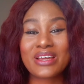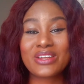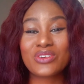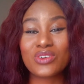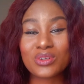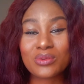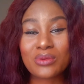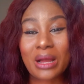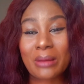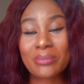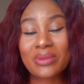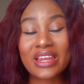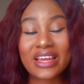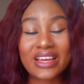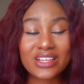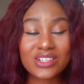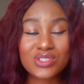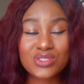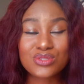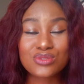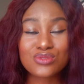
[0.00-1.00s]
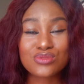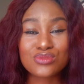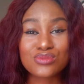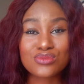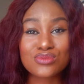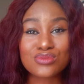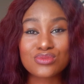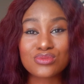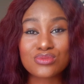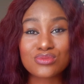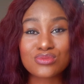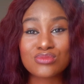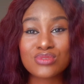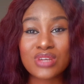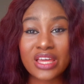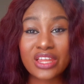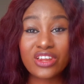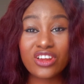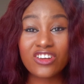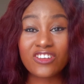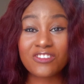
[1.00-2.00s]
not apply to
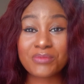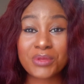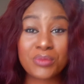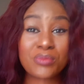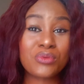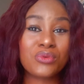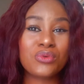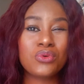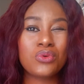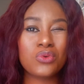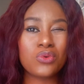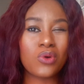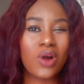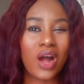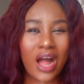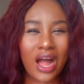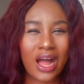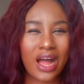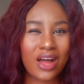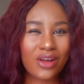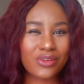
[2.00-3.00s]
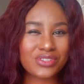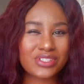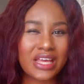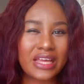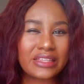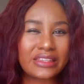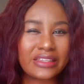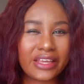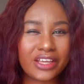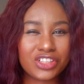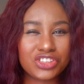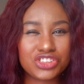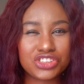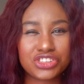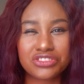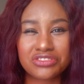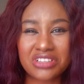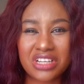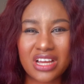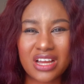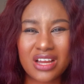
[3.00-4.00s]
a lot of people who are outside
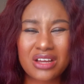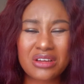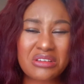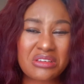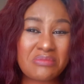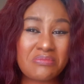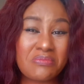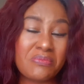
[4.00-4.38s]
Nigeria.